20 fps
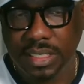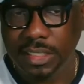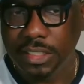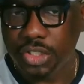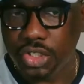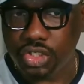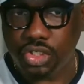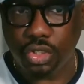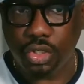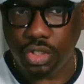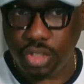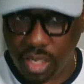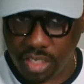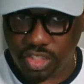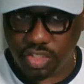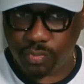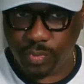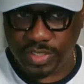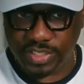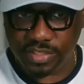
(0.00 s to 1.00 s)
So
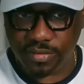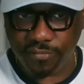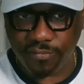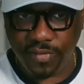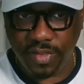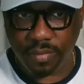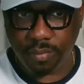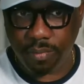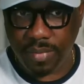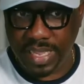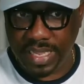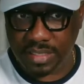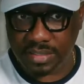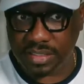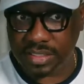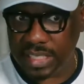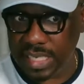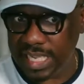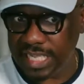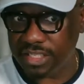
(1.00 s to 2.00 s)
non-specific
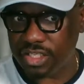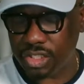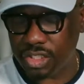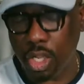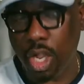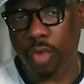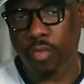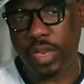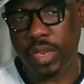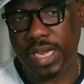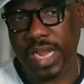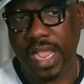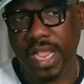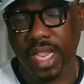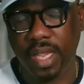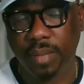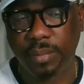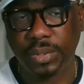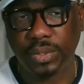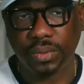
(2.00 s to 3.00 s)
means it's not
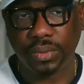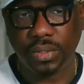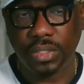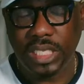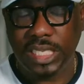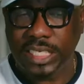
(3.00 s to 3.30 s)
reliable.